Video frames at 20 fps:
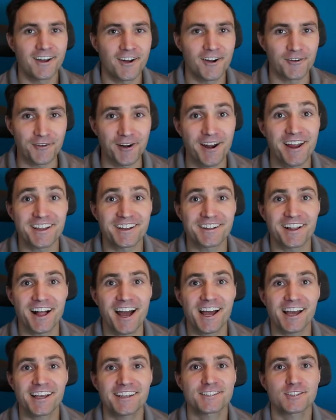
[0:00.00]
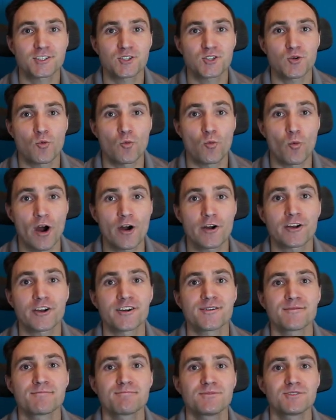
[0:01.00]
All right, class,
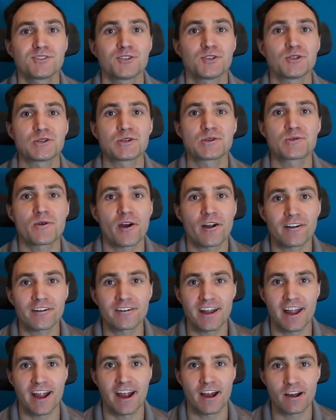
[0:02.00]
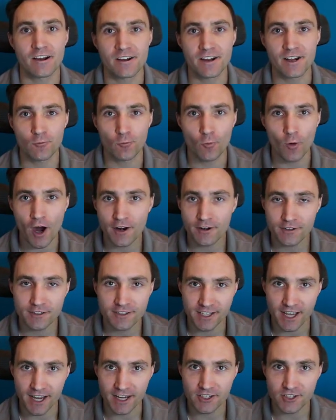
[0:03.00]
welcome to our air and water
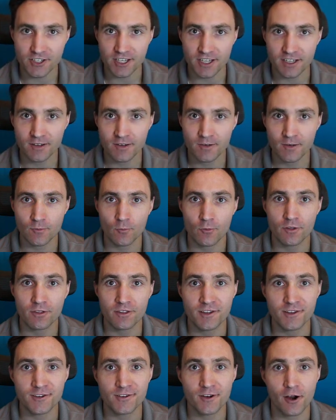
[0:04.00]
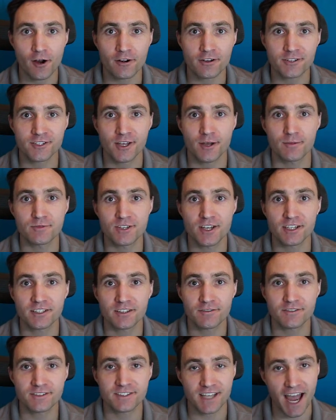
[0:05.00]
section within our subject
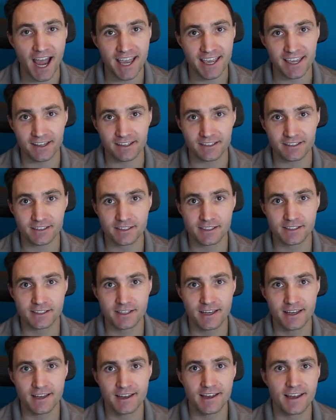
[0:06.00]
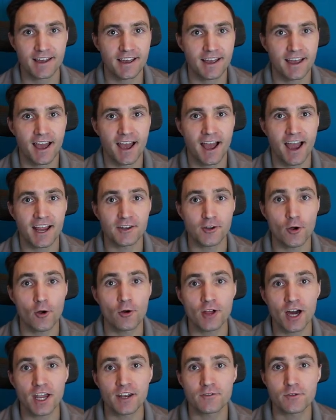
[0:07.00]
of science. I know a
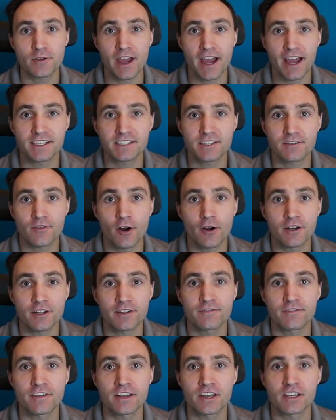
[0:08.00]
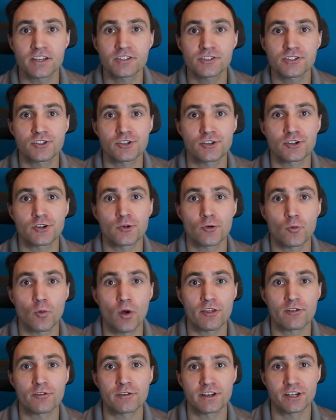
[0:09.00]
lot of you guys have already finished your
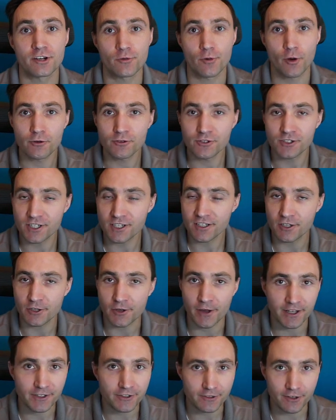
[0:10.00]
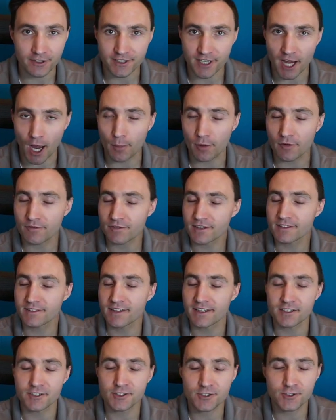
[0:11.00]
weathering and erosion. You guys are on top of it. That
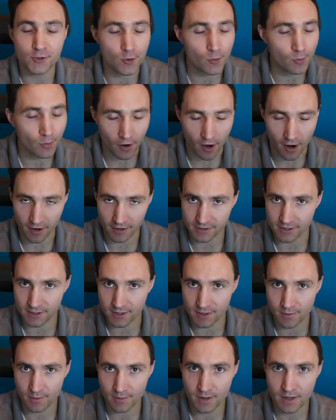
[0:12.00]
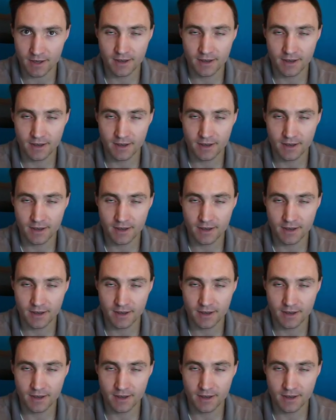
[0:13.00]
is super awesome.